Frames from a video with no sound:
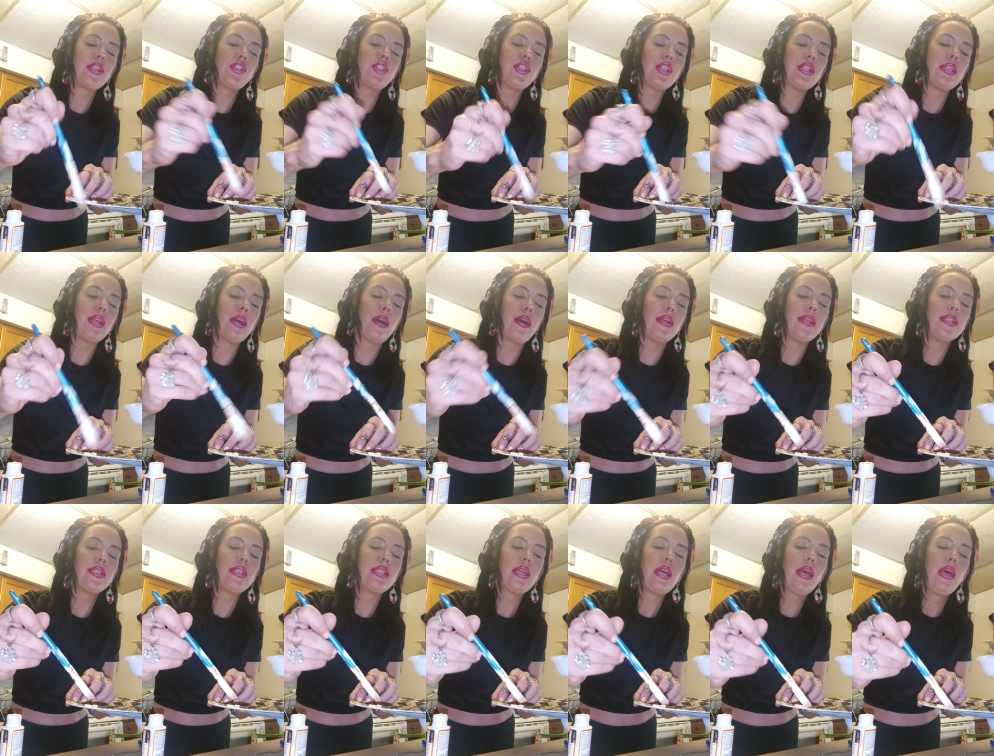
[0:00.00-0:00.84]
because she
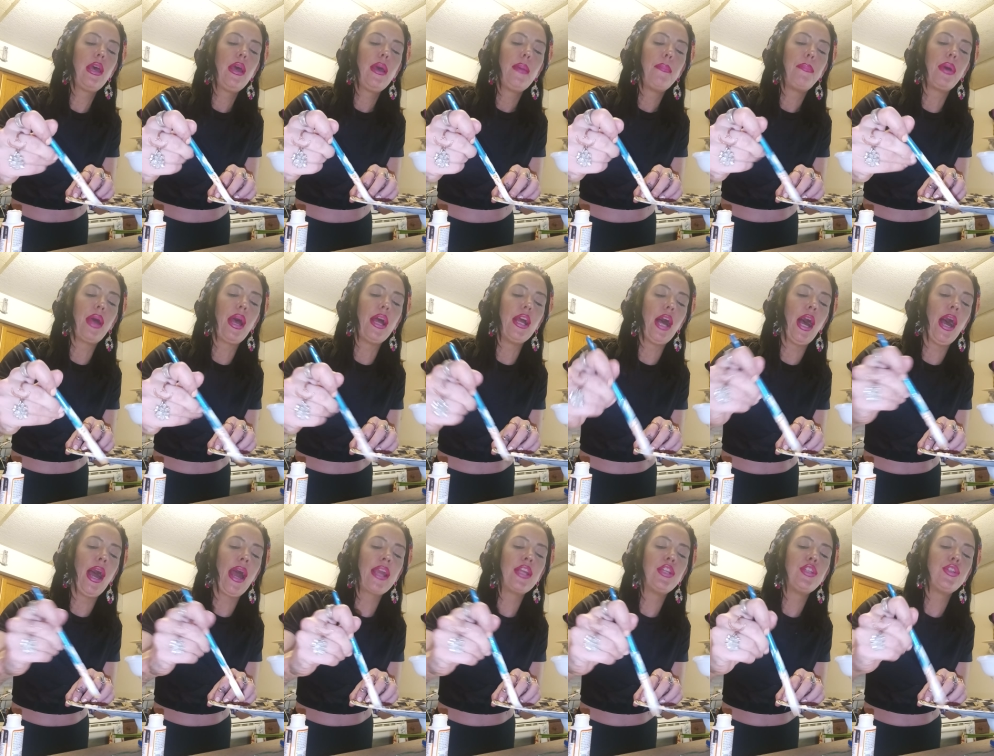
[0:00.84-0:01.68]
does, but
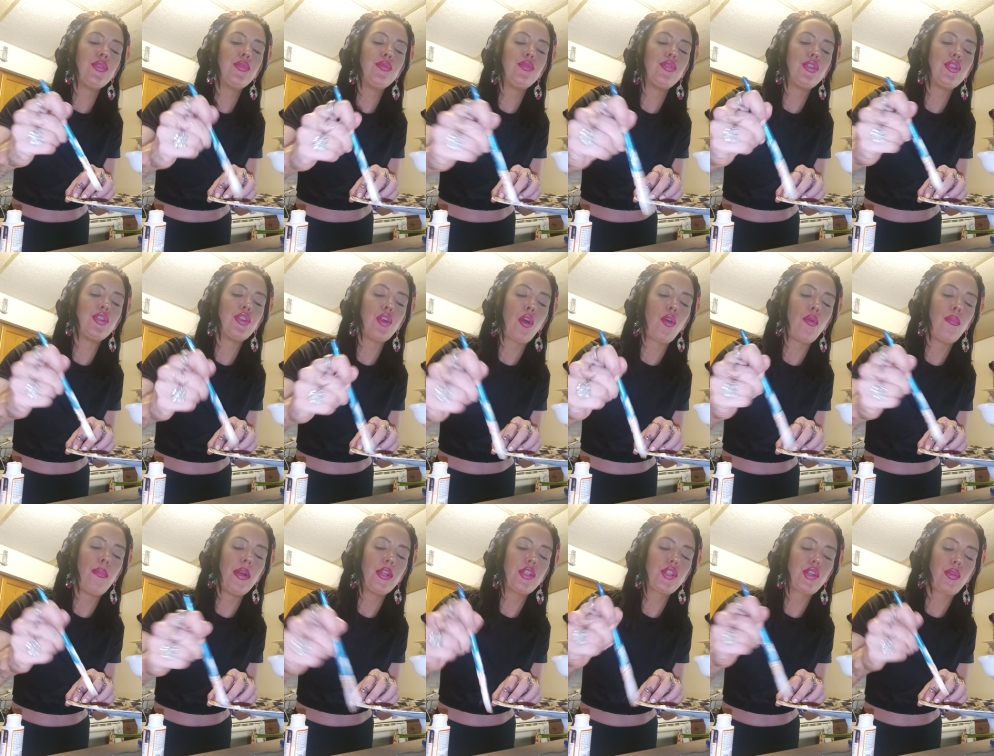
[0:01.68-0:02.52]
I do
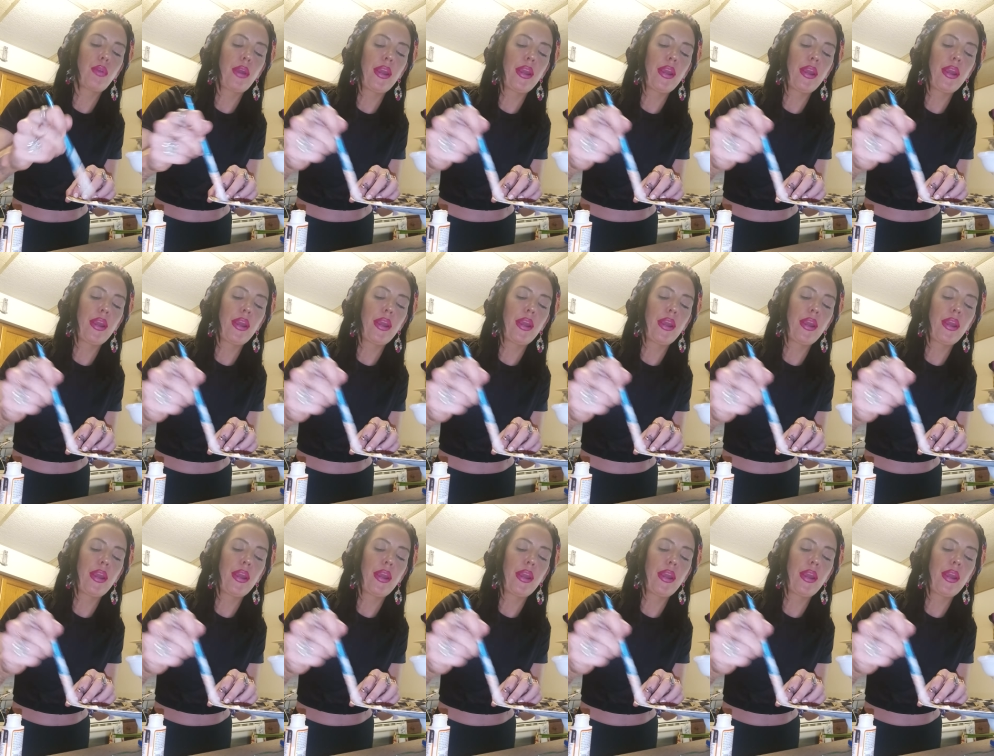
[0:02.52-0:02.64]
so much